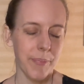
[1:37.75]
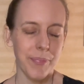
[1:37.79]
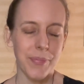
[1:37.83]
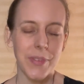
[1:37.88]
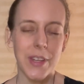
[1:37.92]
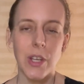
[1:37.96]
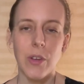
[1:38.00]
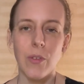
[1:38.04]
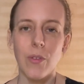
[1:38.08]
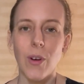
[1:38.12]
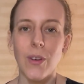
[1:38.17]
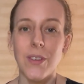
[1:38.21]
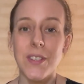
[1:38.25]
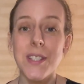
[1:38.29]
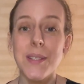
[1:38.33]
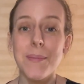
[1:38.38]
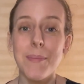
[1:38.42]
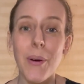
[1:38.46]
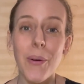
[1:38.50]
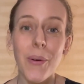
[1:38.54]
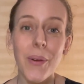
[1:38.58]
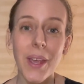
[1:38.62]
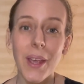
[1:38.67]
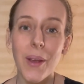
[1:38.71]
You've got
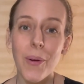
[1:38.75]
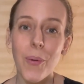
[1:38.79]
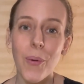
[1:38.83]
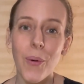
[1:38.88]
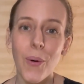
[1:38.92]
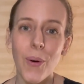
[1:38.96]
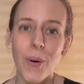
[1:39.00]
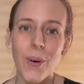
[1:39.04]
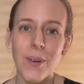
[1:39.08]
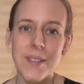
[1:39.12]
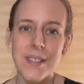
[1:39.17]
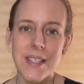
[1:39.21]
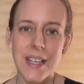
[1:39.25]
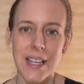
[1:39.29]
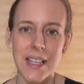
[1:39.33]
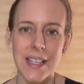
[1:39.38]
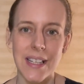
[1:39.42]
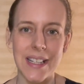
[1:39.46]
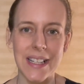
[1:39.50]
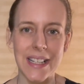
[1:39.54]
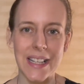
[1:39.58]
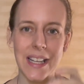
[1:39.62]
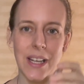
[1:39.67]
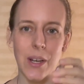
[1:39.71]
smoky quartz
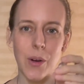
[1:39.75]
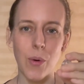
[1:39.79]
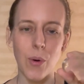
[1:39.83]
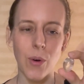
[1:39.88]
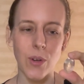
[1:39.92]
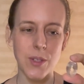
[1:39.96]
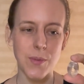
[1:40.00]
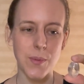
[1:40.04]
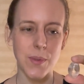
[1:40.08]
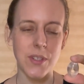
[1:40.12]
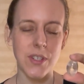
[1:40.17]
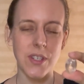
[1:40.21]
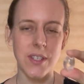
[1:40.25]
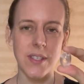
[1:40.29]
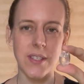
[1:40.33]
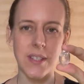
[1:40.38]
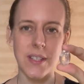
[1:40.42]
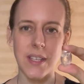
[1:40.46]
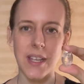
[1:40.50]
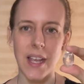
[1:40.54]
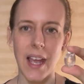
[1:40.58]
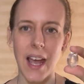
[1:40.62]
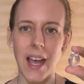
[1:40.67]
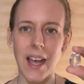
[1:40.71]
and clear quartz, which is
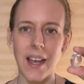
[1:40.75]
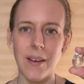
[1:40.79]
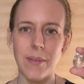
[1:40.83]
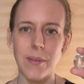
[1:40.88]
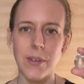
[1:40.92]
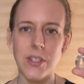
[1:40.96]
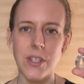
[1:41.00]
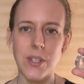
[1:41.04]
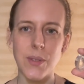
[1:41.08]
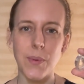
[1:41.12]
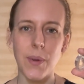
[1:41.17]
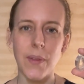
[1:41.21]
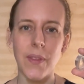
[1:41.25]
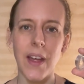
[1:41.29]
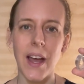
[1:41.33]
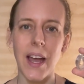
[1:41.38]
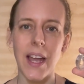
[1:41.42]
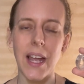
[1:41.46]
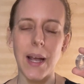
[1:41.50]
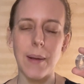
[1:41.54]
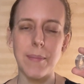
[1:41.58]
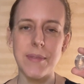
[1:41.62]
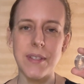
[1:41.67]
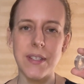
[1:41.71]
one that
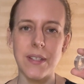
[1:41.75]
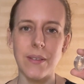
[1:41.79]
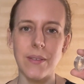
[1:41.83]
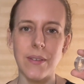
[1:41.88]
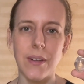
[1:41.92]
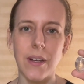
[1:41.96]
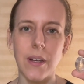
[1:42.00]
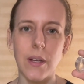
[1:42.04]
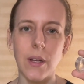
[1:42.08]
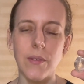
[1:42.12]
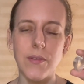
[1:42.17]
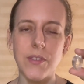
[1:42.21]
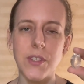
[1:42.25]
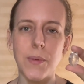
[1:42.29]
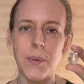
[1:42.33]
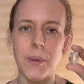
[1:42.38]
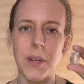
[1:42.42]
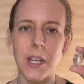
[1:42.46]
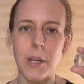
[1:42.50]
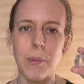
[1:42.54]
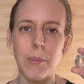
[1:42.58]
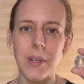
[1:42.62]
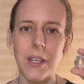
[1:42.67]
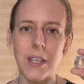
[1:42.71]
I absolutely love. So we're
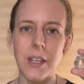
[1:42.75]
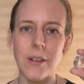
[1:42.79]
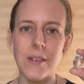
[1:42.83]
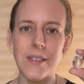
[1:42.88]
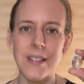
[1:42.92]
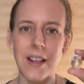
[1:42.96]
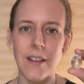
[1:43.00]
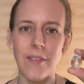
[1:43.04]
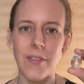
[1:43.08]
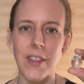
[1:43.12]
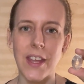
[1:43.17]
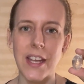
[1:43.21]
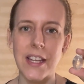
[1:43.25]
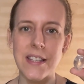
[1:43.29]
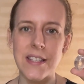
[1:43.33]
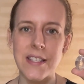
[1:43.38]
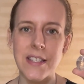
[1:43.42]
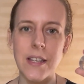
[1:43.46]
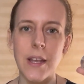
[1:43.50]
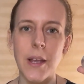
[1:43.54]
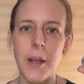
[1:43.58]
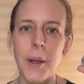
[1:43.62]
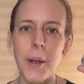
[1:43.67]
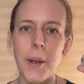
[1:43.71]
going to be using
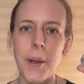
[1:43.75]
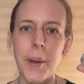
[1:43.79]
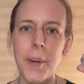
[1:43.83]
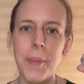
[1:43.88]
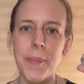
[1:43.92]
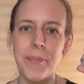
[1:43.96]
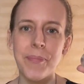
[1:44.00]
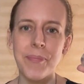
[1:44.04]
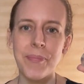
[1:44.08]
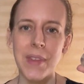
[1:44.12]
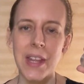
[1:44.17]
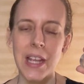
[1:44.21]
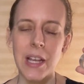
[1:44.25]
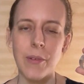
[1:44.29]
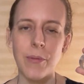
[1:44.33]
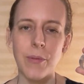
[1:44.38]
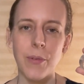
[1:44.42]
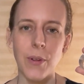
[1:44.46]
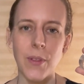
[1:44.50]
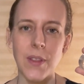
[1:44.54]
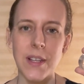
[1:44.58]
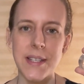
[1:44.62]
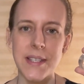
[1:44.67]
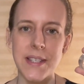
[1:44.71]
this
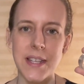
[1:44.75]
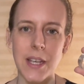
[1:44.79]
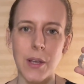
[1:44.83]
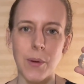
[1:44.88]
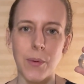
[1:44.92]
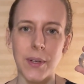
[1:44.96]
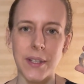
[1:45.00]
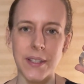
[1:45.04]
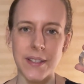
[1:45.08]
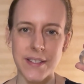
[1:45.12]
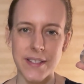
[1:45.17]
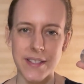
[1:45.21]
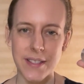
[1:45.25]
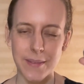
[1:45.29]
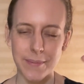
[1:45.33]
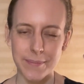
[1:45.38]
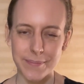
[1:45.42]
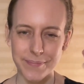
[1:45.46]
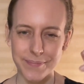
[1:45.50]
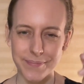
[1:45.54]
for the sequence.